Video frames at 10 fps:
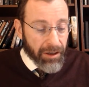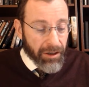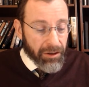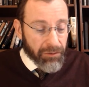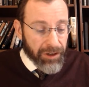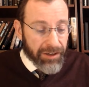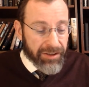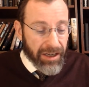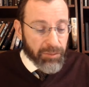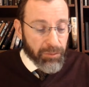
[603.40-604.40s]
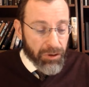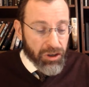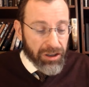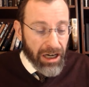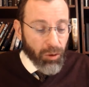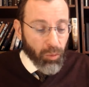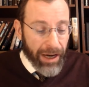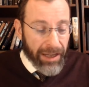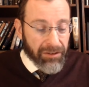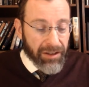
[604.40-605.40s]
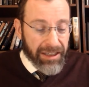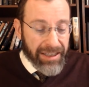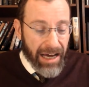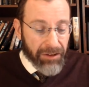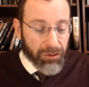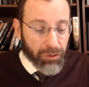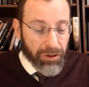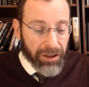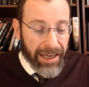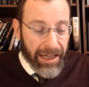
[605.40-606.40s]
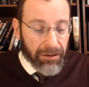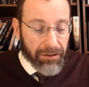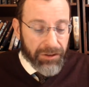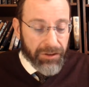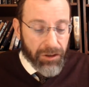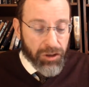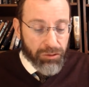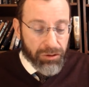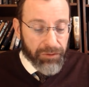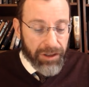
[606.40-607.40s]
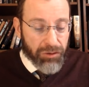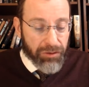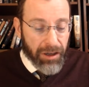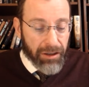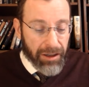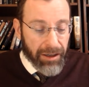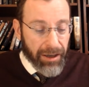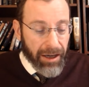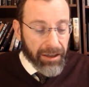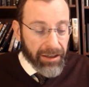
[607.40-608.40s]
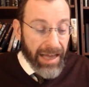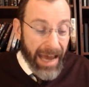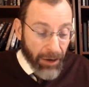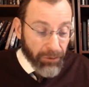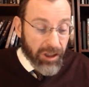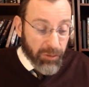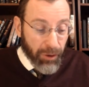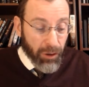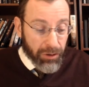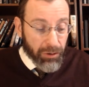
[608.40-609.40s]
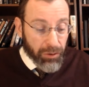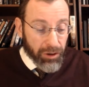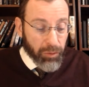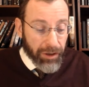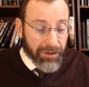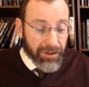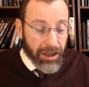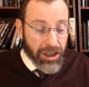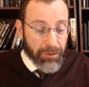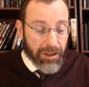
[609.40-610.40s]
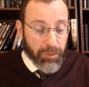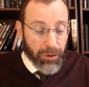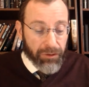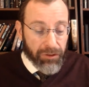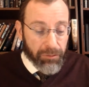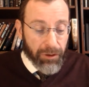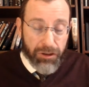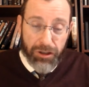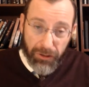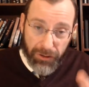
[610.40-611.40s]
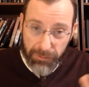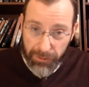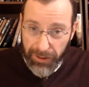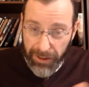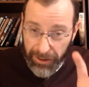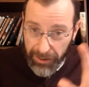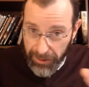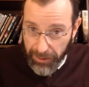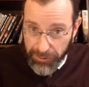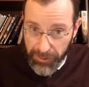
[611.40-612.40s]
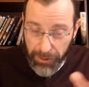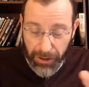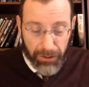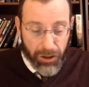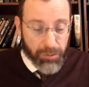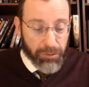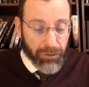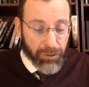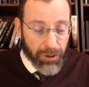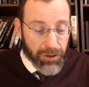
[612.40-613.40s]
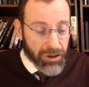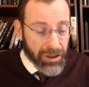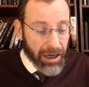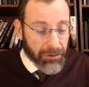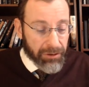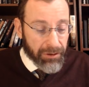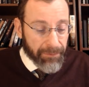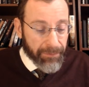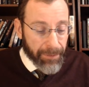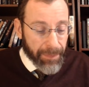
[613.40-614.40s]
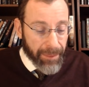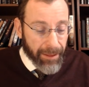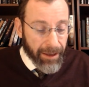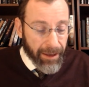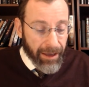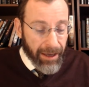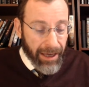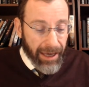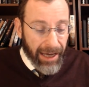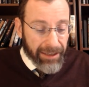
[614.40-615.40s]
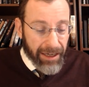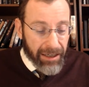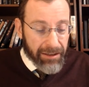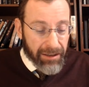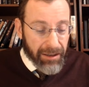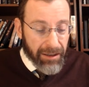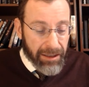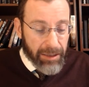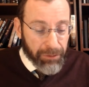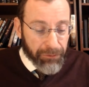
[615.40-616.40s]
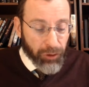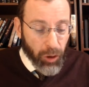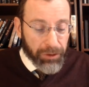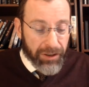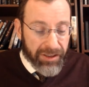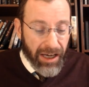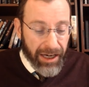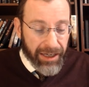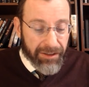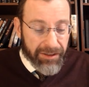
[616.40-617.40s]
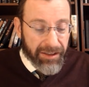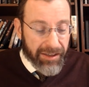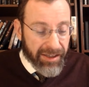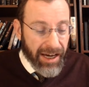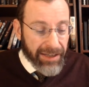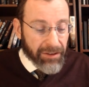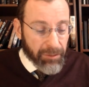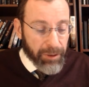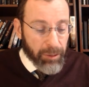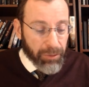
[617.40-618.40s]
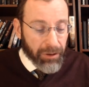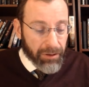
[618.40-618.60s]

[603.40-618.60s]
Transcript: The verse says, Moshe and Aaron went and gathered all of the elders of the children of Israel, and then Aaron spoke all the words that Hashem had spoken to Moshe, because it was a partnership between Moshe and Aaron. And then he performed the signs in the sight of the people.